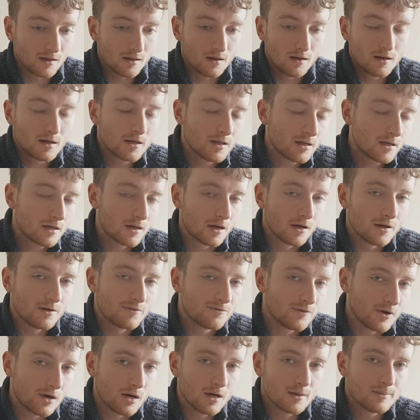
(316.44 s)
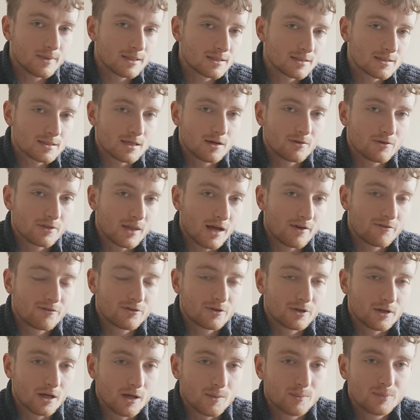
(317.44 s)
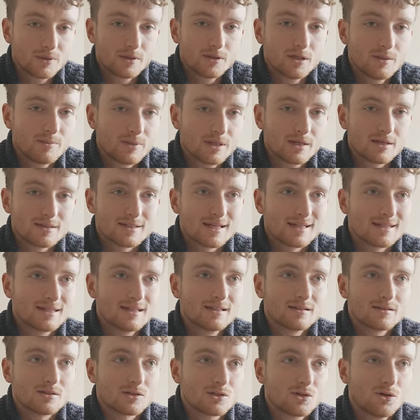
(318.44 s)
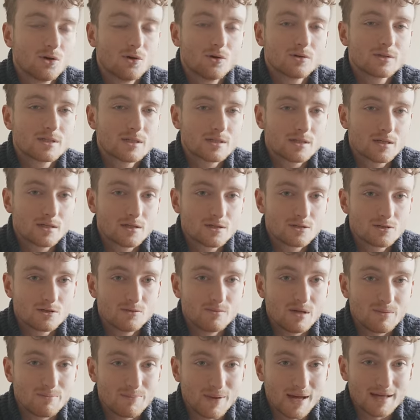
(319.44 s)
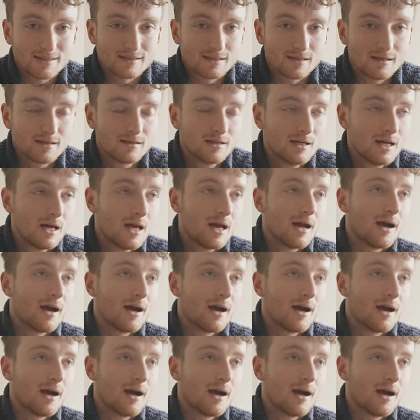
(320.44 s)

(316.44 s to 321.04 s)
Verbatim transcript: I'm going to go for Ironman South Africa purely because I think the course is going to suit me better.